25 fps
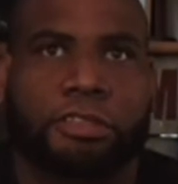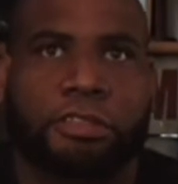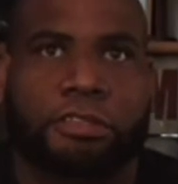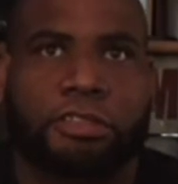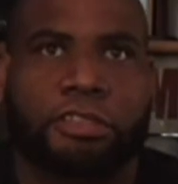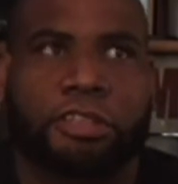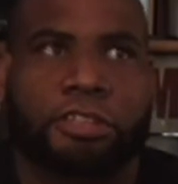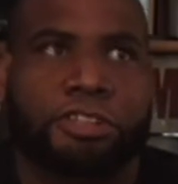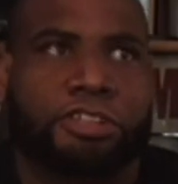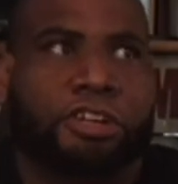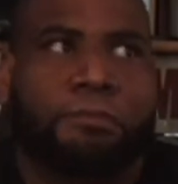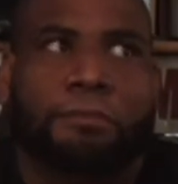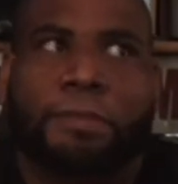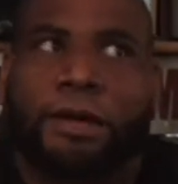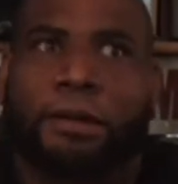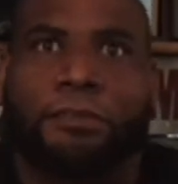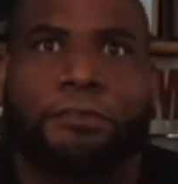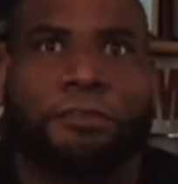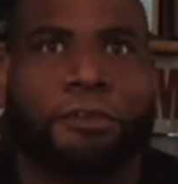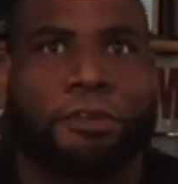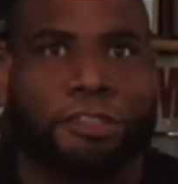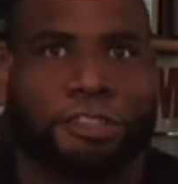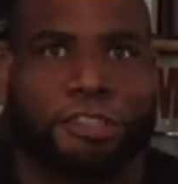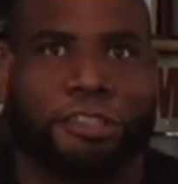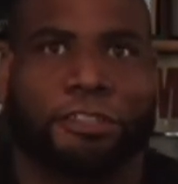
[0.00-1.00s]
so you're a metal
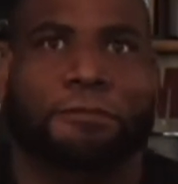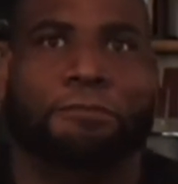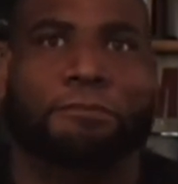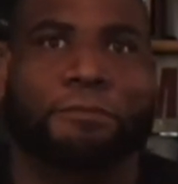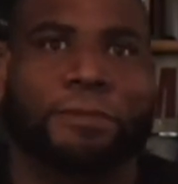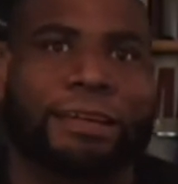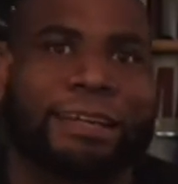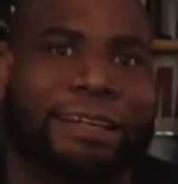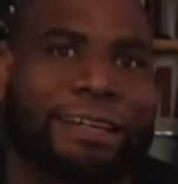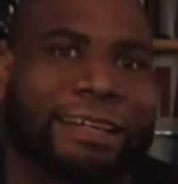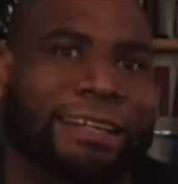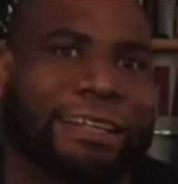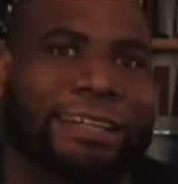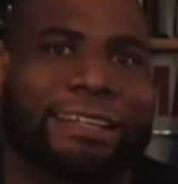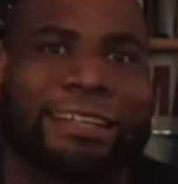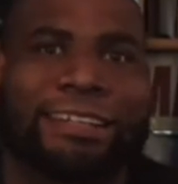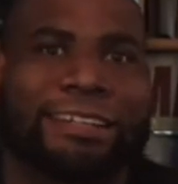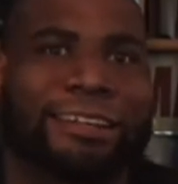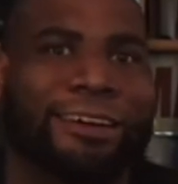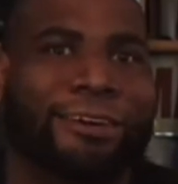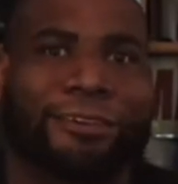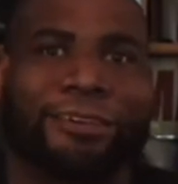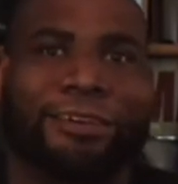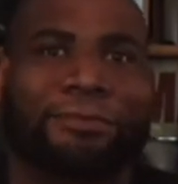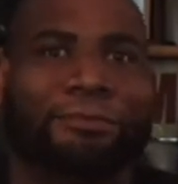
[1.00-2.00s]
version of me,
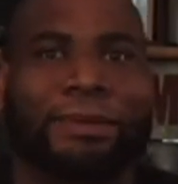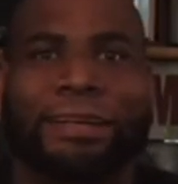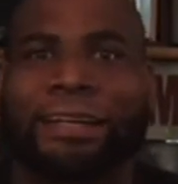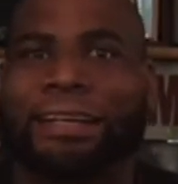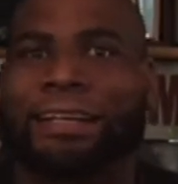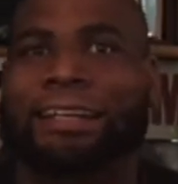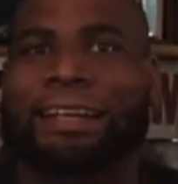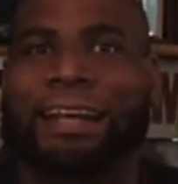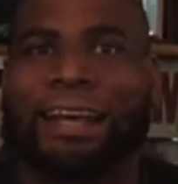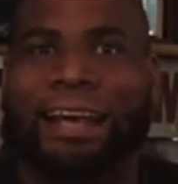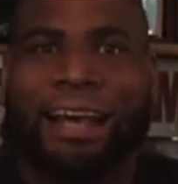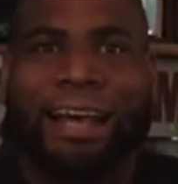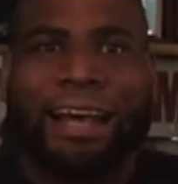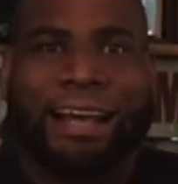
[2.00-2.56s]
you know what I mean?